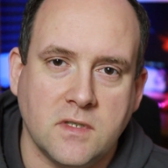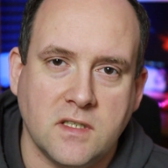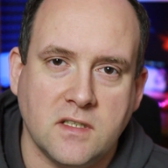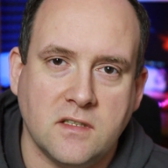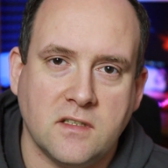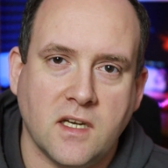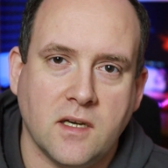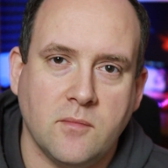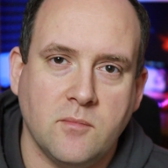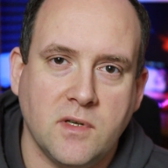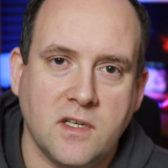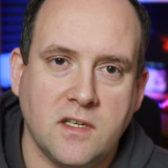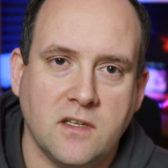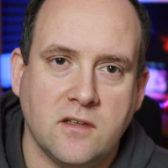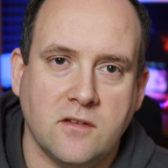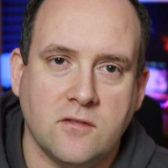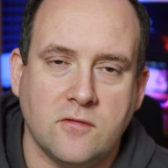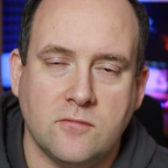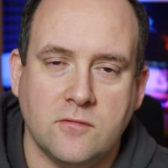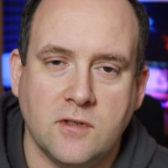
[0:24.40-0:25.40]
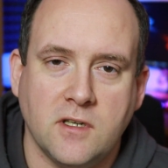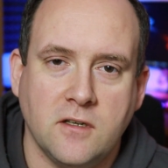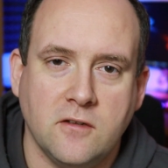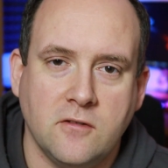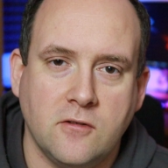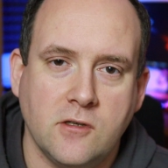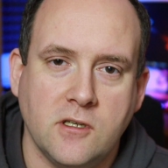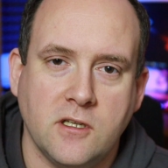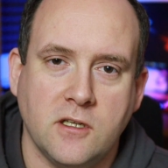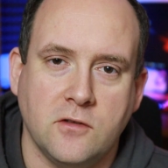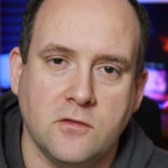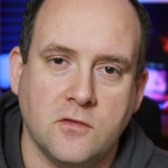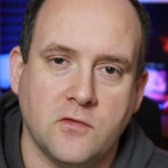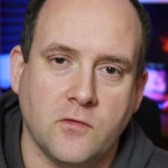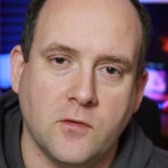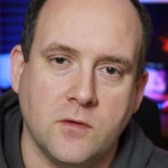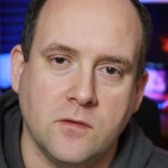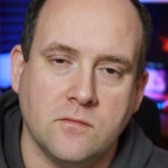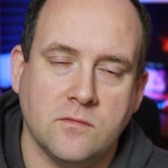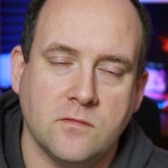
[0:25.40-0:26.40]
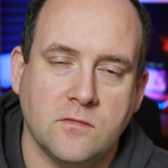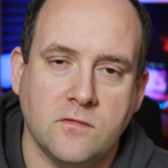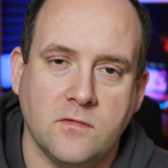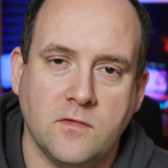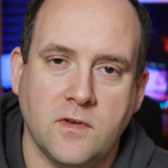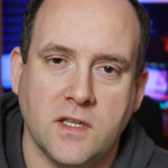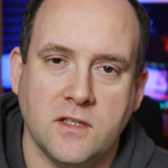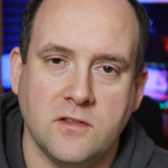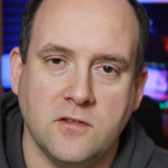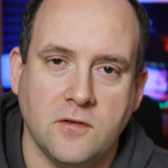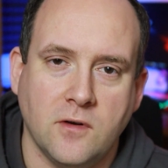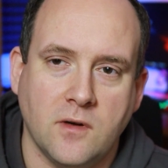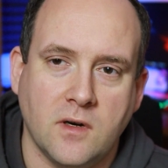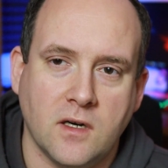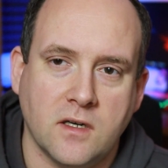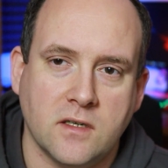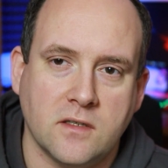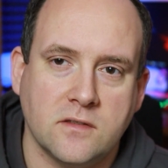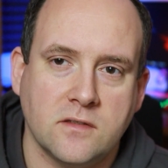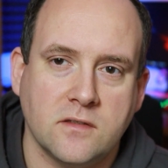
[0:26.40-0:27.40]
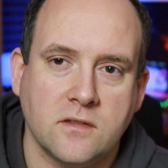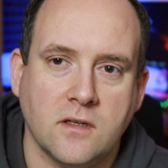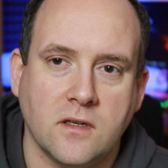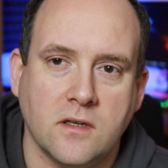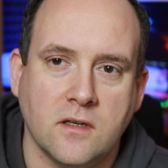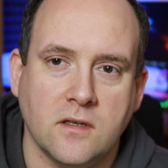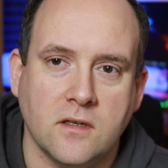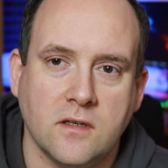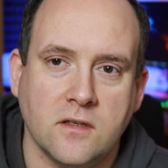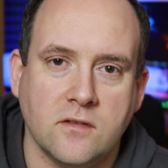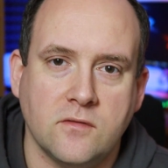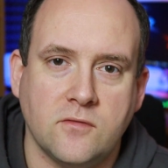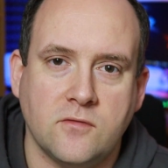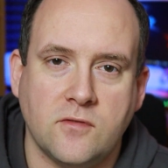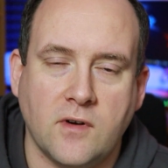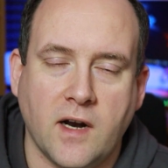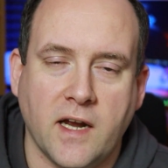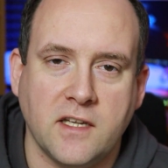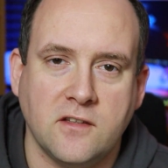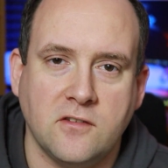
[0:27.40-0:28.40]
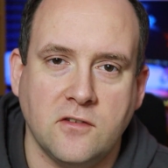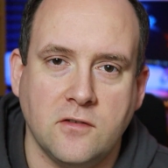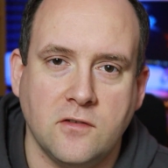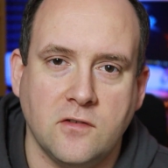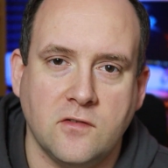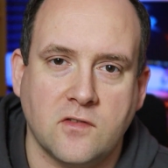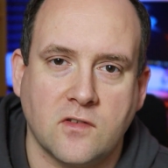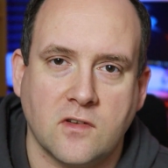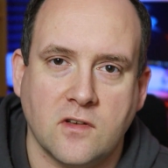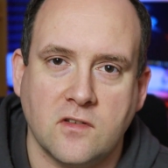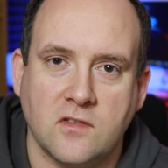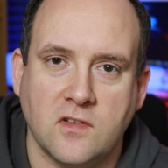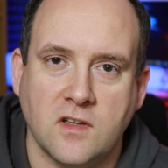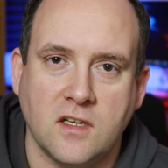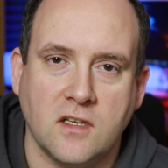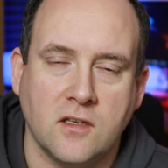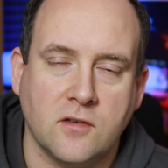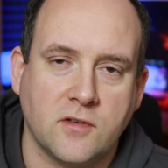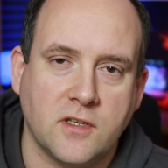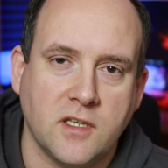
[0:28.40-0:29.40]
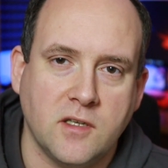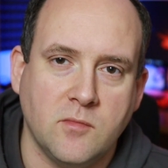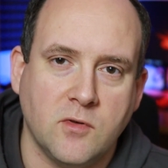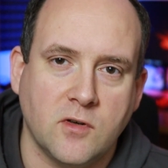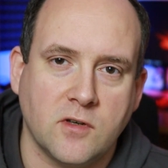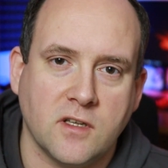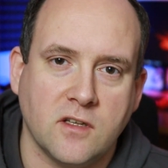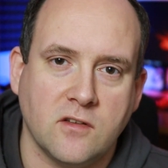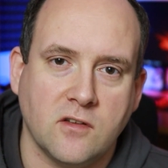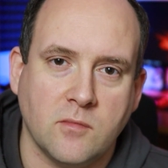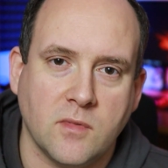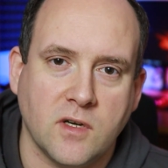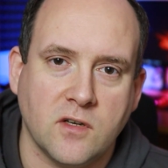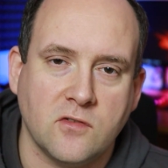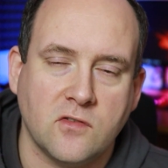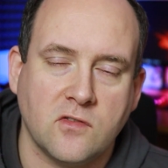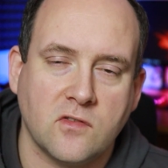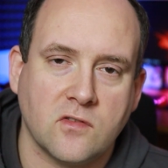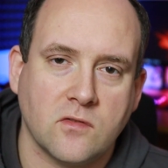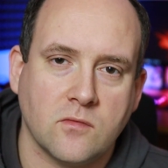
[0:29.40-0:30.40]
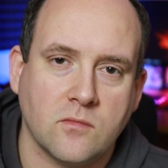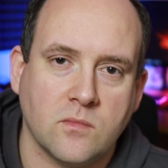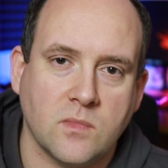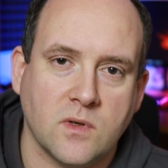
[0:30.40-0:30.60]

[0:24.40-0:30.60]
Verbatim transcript: It can be really, really useful when you are uh, trying to use single keyboard and a mouse,